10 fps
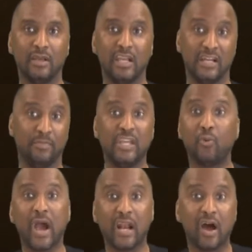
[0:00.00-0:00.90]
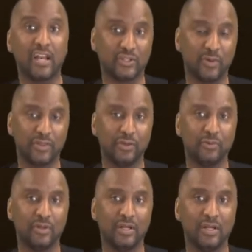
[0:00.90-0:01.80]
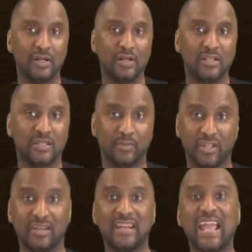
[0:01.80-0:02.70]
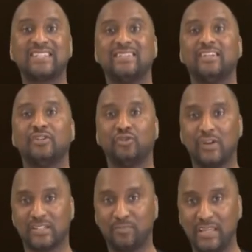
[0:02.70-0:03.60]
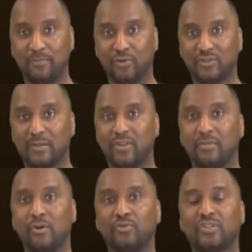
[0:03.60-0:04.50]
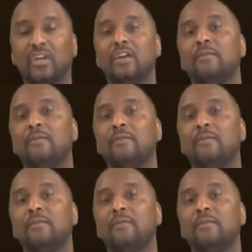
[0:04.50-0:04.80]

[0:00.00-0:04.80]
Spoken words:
And to be quite honest with you, some of the nicely dressed people, some of the most